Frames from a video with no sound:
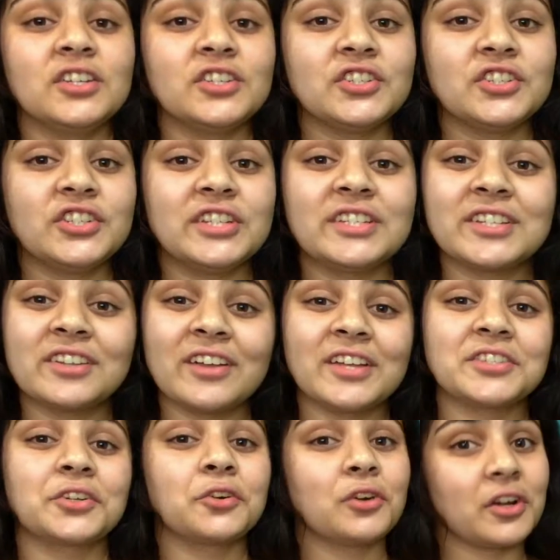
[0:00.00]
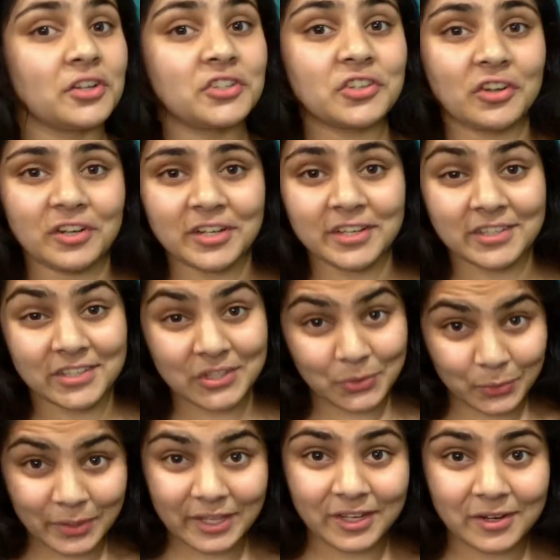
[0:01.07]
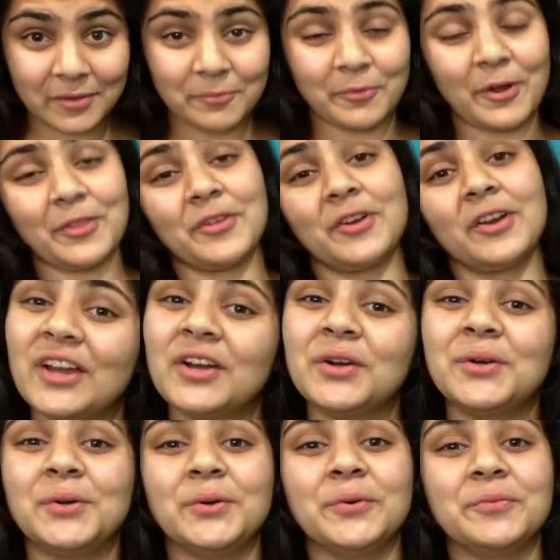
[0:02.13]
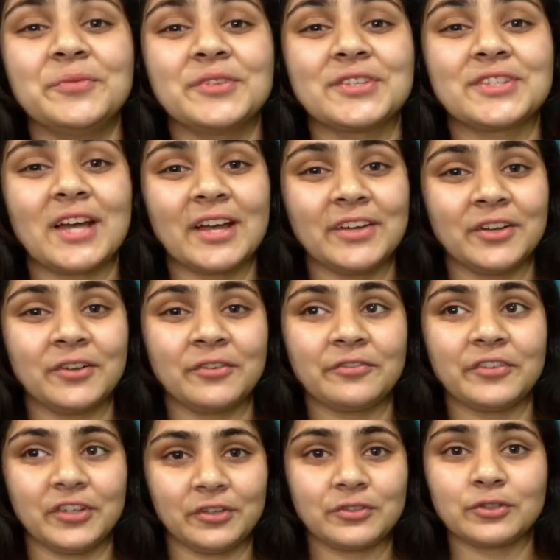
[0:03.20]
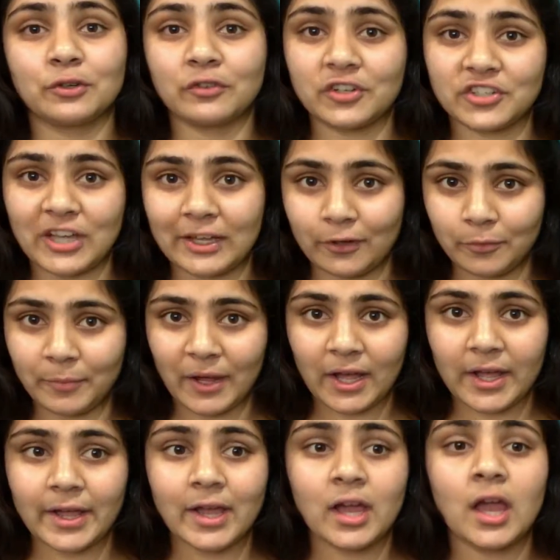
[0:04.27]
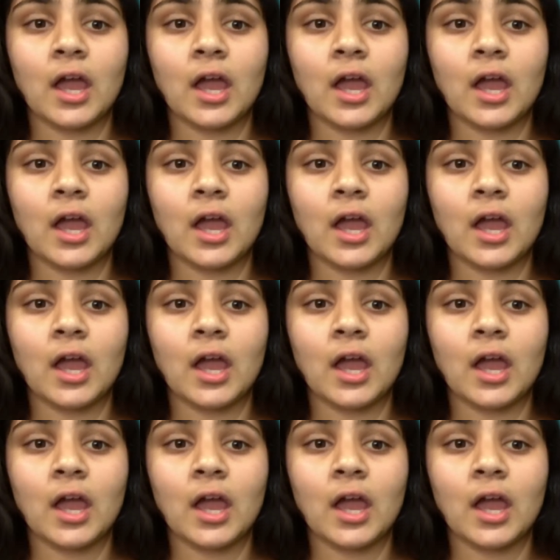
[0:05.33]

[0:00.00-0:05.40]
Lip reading: she still has a crush on his twin brother, whom Sahil feels overshadowed by.